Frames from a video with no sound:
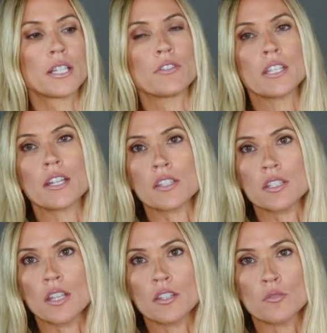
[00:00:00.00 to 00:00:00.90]
even as a
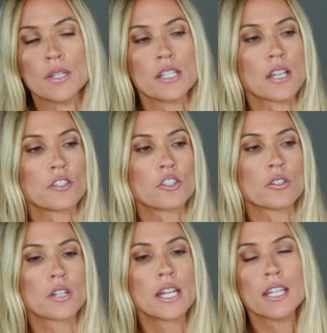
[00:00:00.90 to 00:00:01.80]
centerpiece on
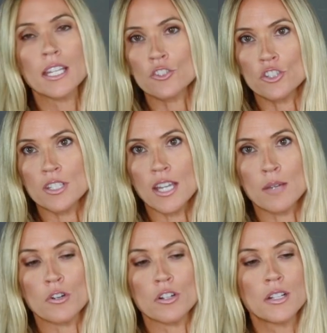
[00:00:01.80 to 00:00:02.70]
your kitchen
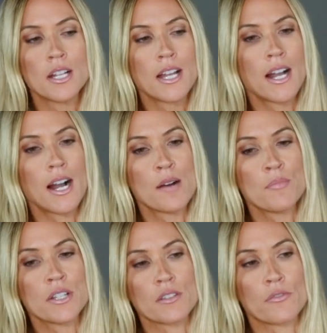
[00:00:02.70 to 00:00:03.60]
table.
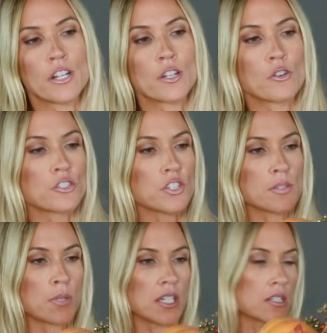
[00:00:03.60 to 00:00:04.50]
But it's a very
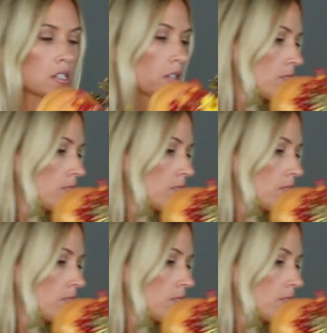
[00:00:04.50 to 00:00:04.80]
gorgeous piece.